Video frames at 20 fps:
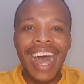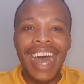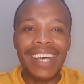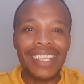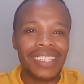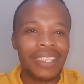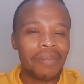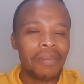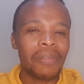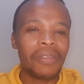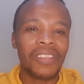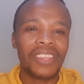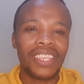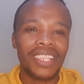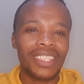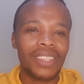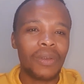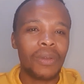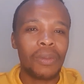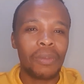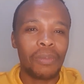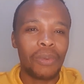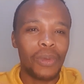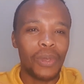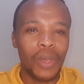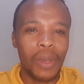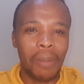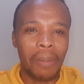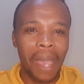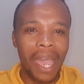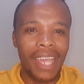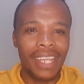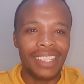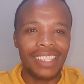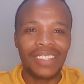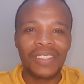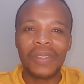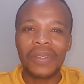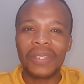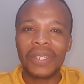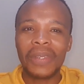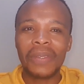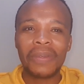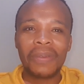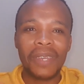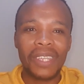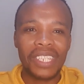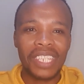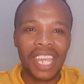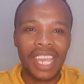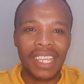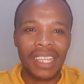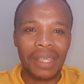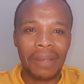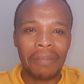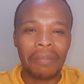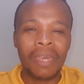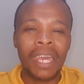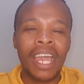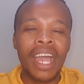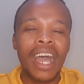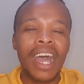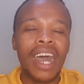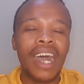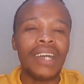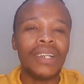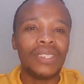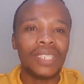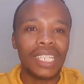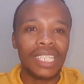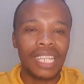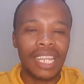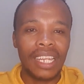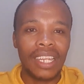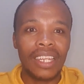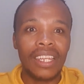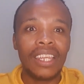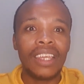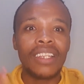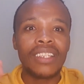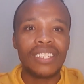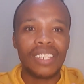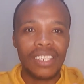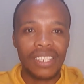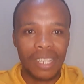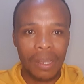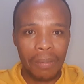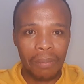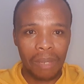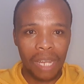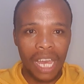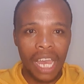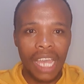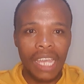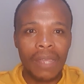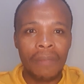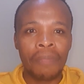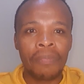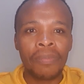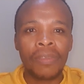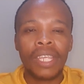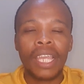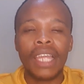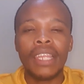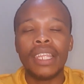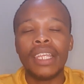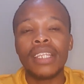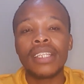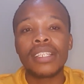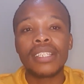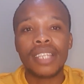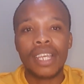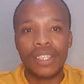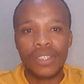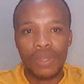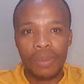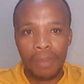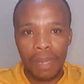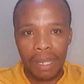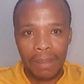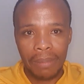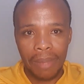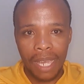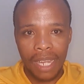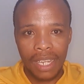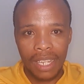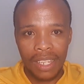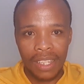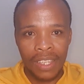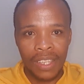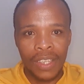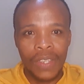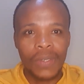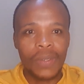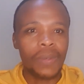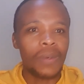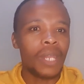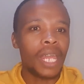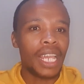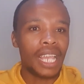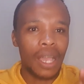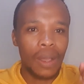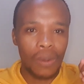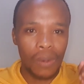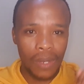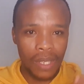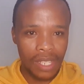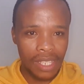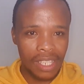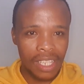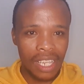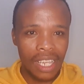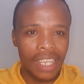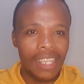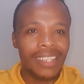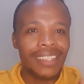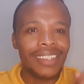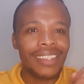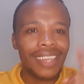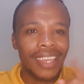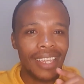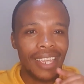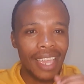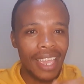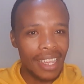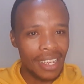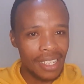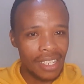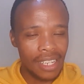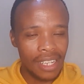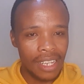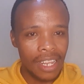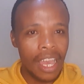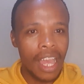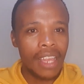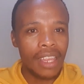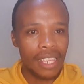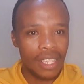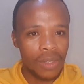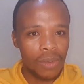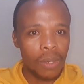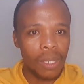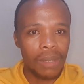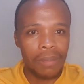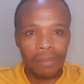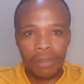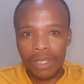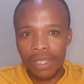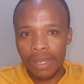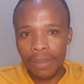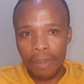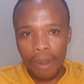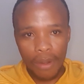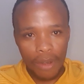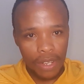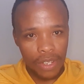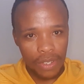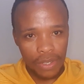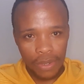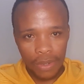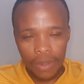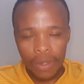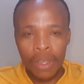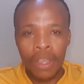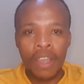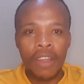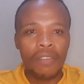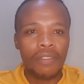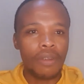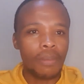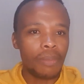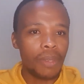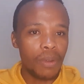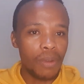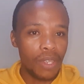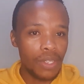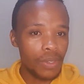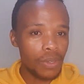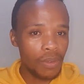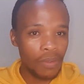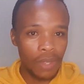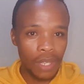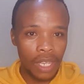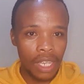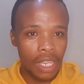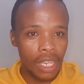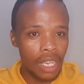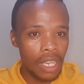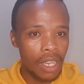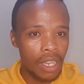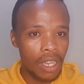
some of the things that will blow your mind. So just go and check them out and then just apply and then start to make money. So like I always say, take action. That's what separates you from the rest of the